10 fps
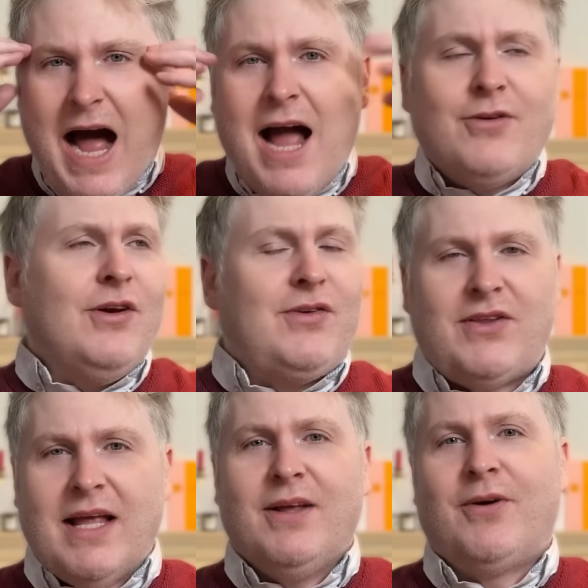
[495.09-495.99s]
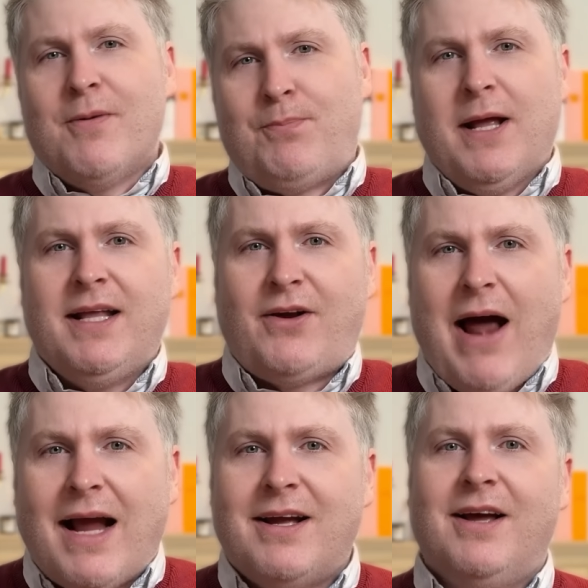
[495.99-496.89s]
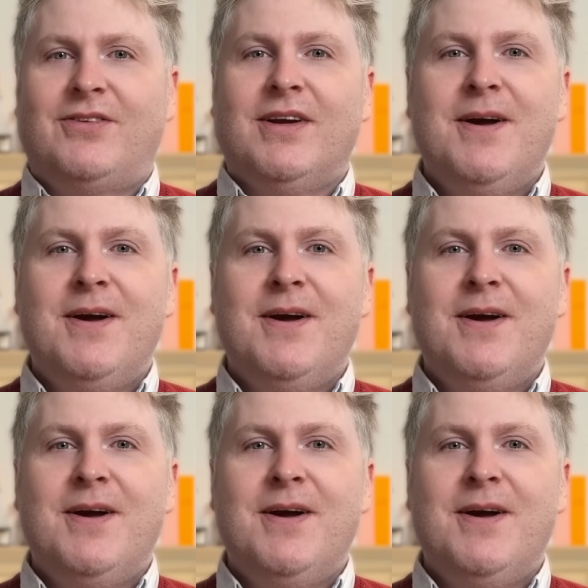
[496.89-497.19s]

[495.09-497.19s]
I used to think they were completely crackers.